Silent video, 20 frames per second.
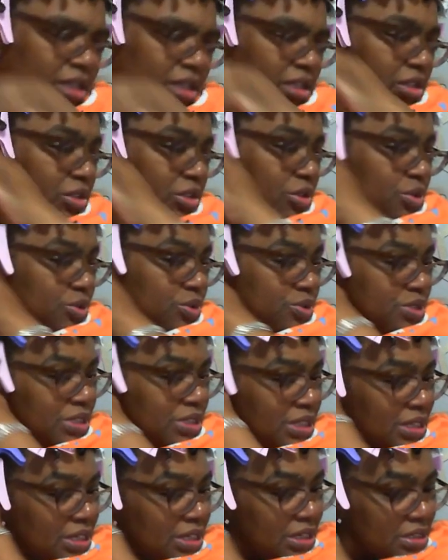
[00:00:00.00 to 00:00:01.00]
those
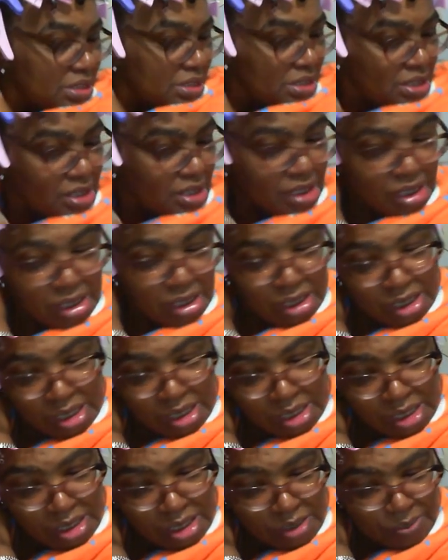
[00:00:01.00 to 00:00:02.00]
things
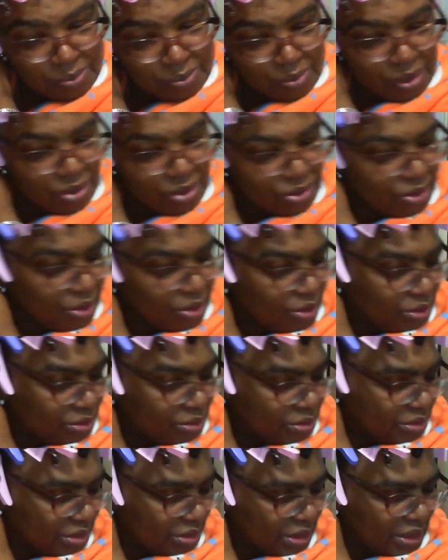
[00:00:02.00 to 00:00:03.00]
you
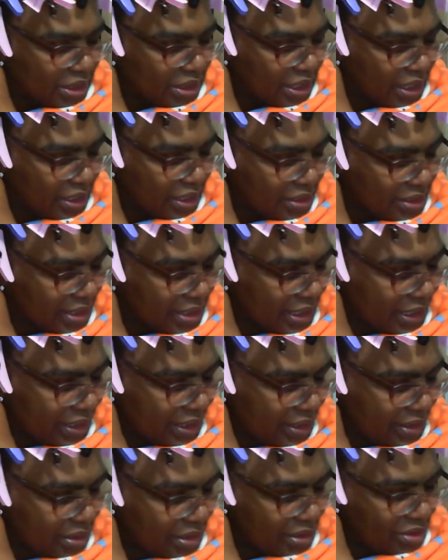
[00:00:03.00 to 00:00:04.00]
don't get, like,
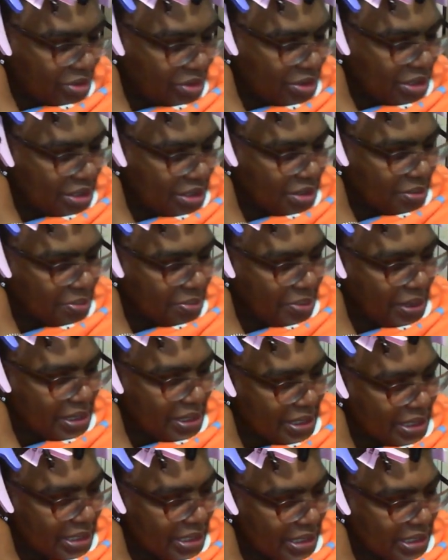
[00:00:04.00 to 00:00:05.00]
you see the
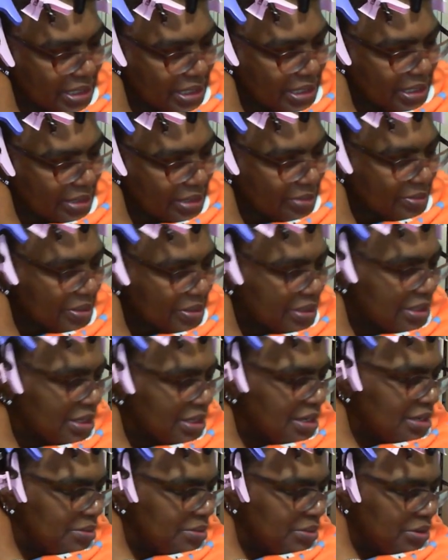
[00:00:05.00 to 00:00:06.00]
basic systems,
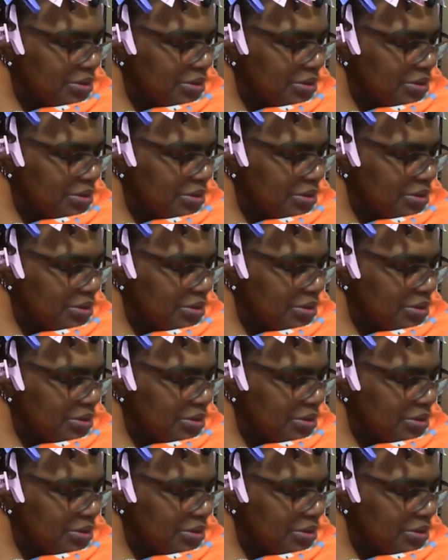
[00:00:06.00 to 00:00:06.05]
but